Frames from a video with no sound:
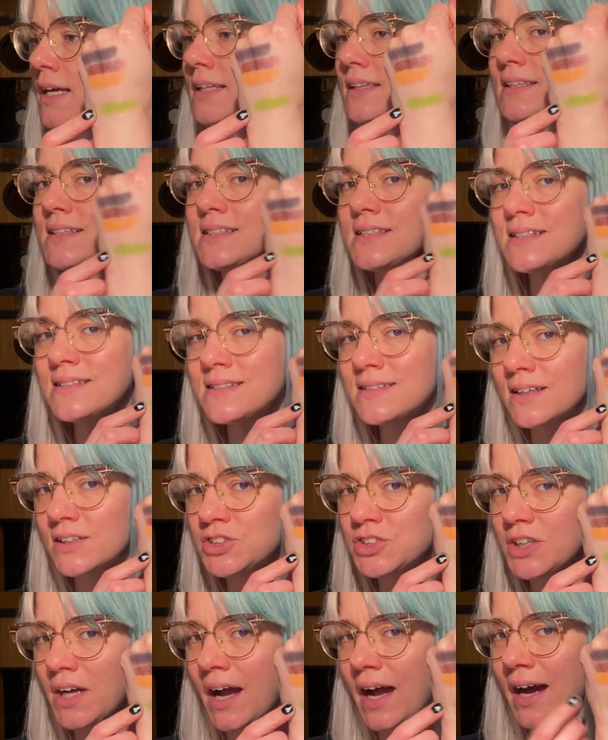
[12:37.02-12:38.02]
This is such
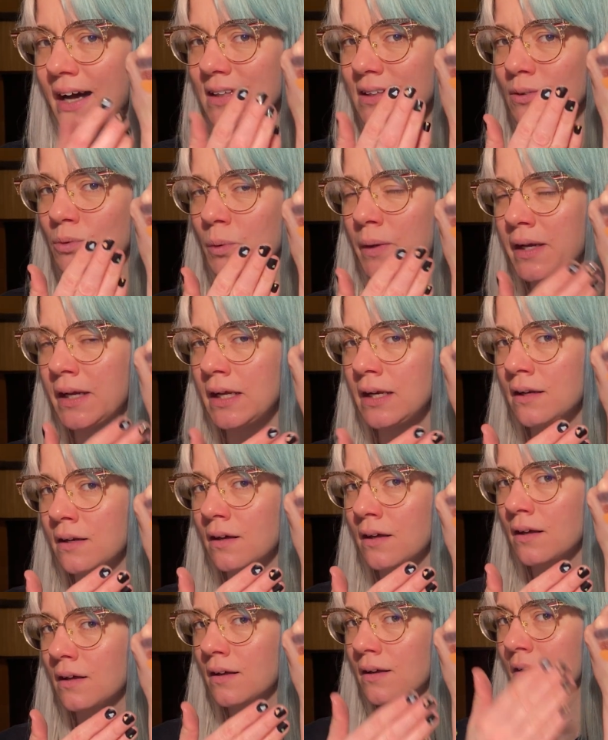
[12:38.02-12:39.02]
a Halloween
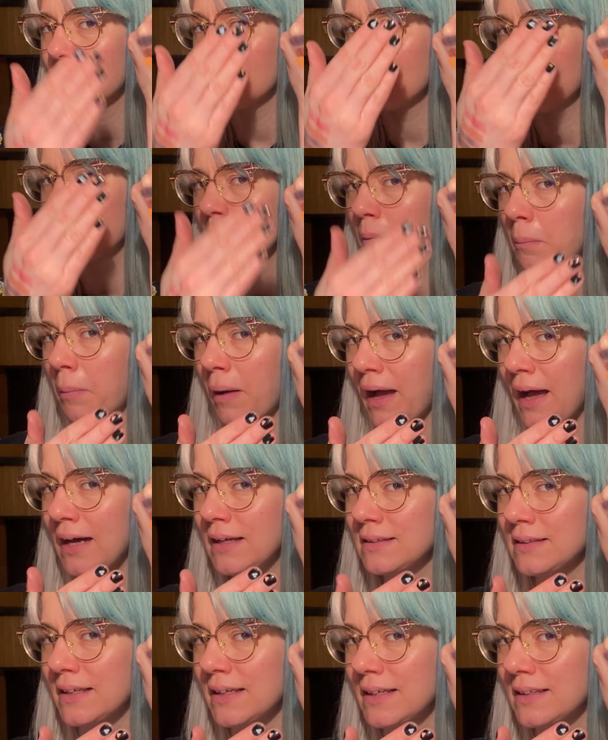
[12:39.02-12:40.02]

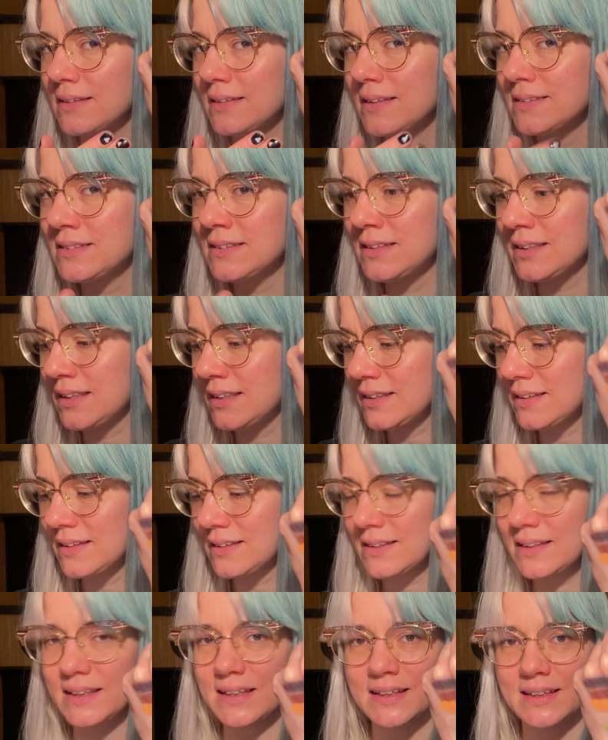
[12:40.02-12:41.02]
palette, isn't it?
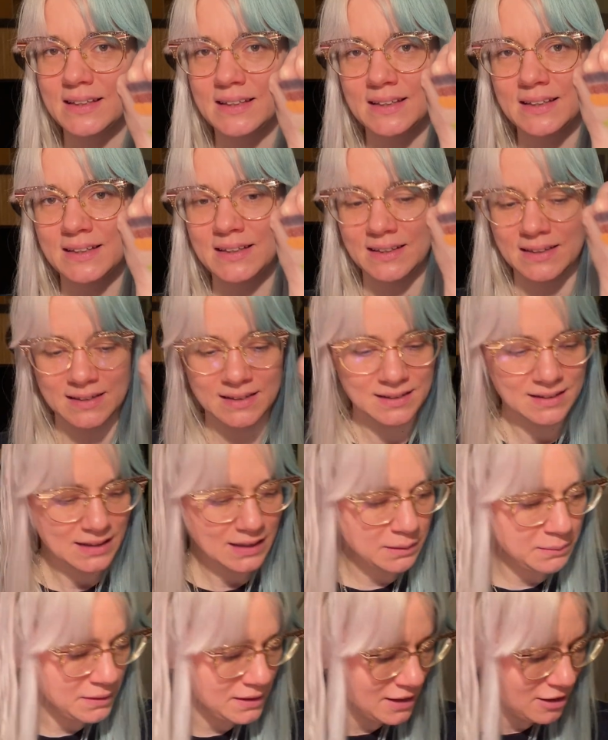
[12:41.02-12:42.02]
Like, I
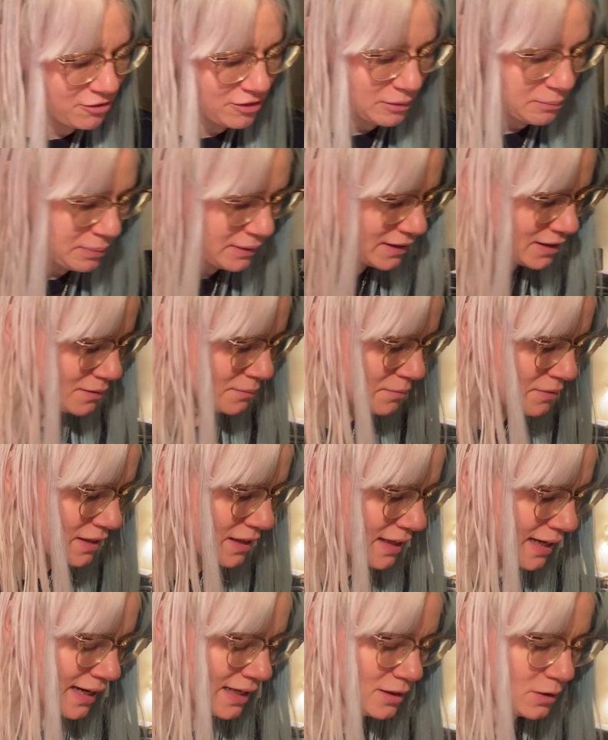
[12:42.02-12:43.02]
mean, if I pick up the
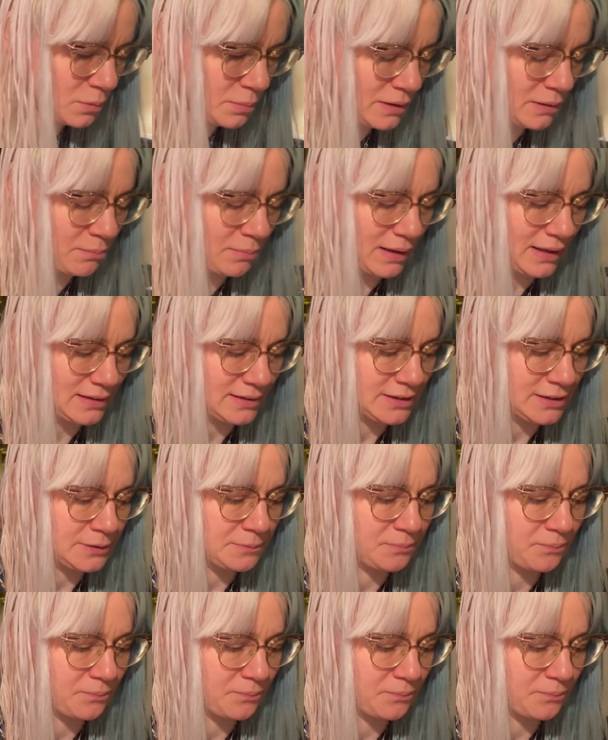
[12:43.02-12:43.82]
Halloween palette,